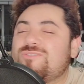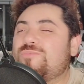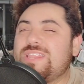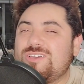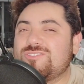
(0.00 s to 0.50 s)

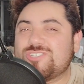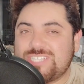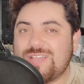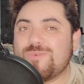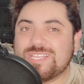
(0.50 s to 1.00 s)
really
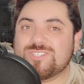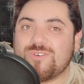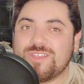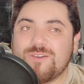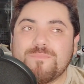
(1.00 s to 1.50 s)
understand what is
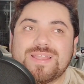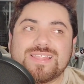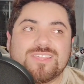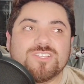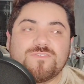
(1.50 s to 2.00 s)
going on.
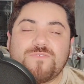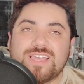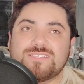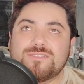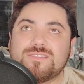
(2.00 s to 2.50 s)
But just
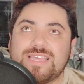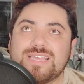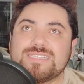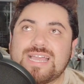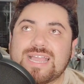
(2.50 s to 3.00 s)
based on
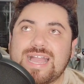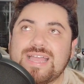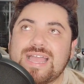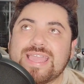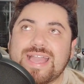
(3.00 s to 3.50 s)
this,
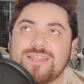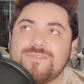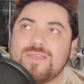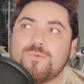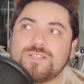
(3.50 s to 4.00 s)
I kind of,
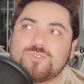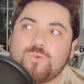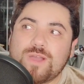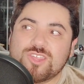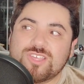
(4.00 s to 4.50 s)
like, want to
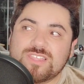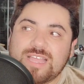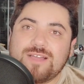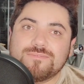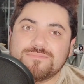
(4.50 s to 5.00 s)
watch it
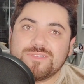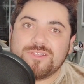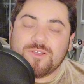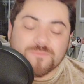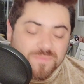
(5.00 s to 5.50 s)
now, you
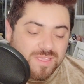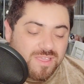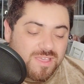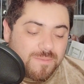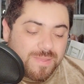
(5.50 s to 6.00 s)
know?
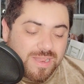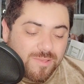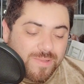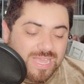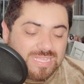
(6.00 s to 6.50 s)
But
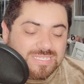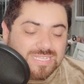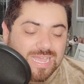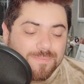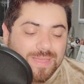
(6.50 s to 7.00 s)
anyways,
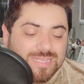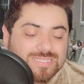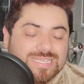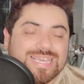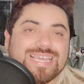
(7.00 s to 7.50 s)
as
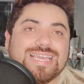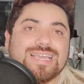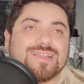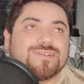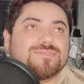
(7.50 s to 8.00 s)

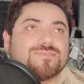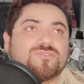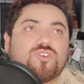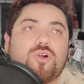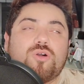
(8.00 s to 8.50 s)
he
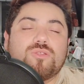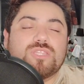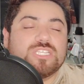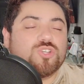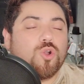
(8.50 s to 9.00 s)
told
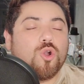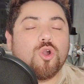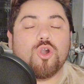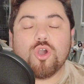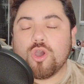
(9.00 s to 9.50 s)
this
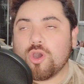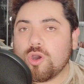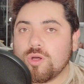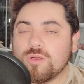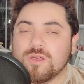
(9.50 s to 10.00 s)

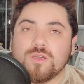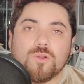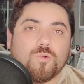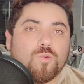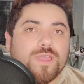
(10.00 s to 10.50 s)
whole
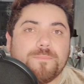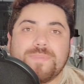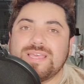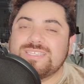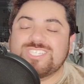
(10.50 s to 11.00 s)

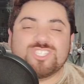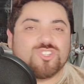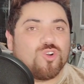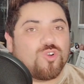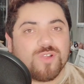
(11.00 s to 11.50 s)
weeping
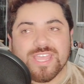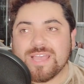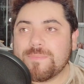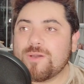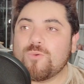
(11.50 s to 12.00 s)
story
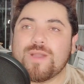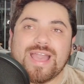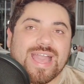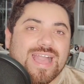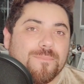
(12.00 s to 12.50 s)
about what
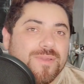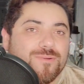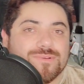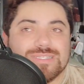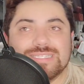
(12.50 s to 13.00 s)

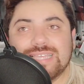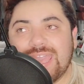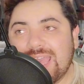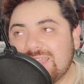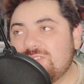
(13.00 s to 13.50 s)
happened with
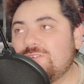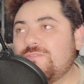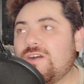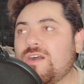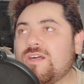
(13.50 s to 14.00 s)

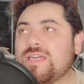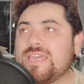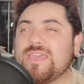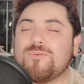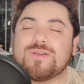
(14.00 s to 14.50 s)
Sandoval, and
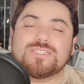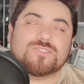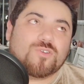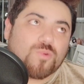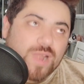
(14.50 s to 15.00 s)
he was
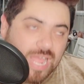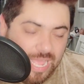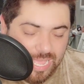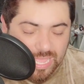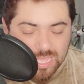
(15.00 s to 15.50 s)

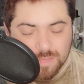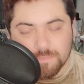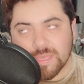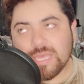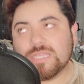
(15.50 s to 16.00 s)
crying and being